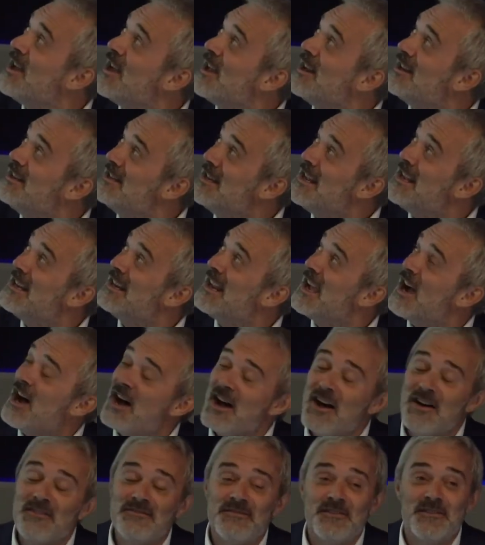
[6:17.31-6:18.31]
nearly
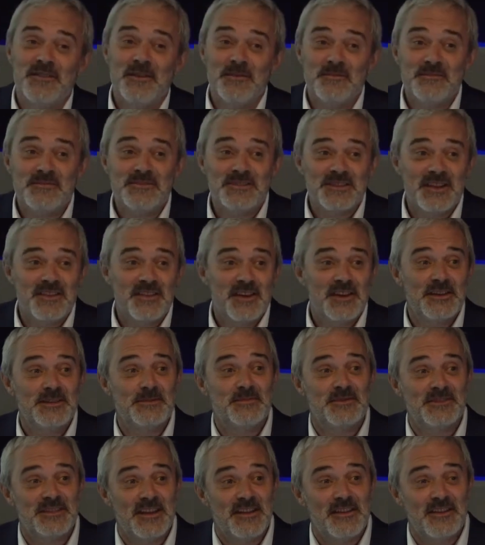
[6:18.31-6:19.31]
half of them, so
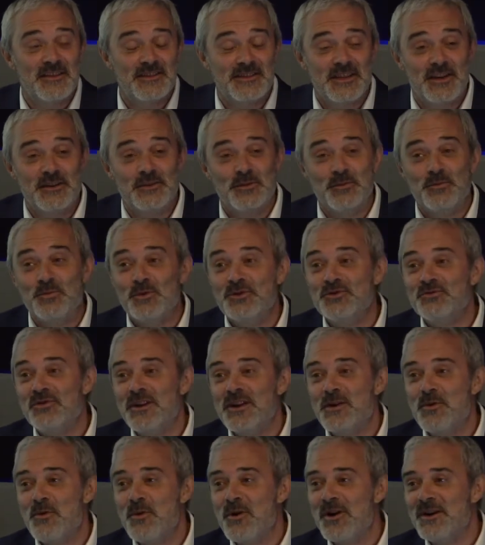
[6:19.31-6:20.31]
30% of the total, would
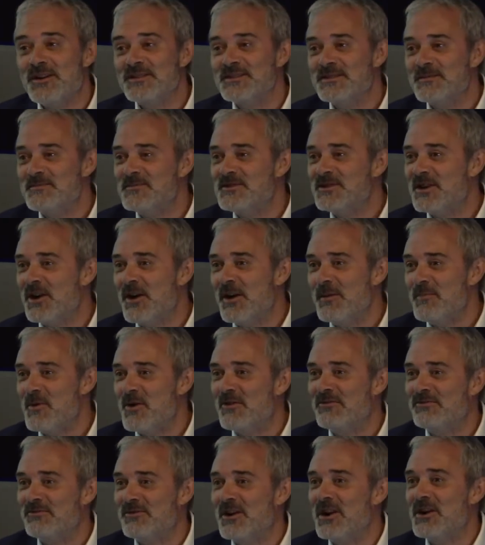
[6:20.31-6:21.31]
require some time
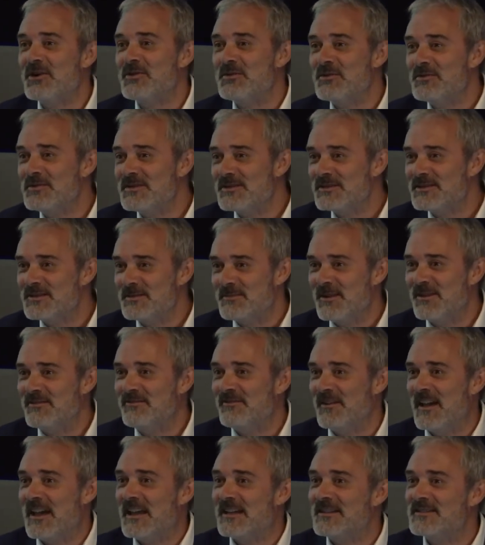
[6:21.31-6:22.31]
off road to be
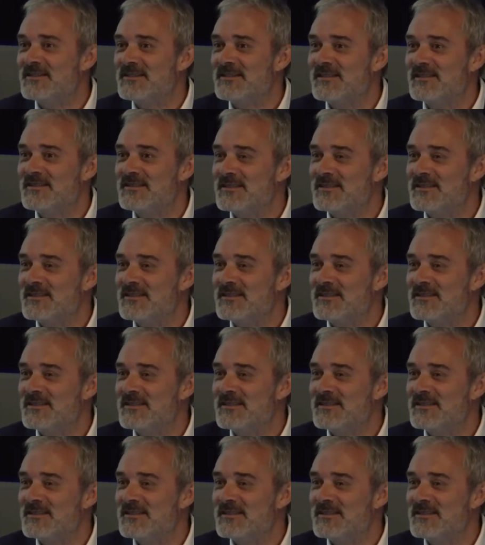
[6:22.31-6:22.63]
fixed.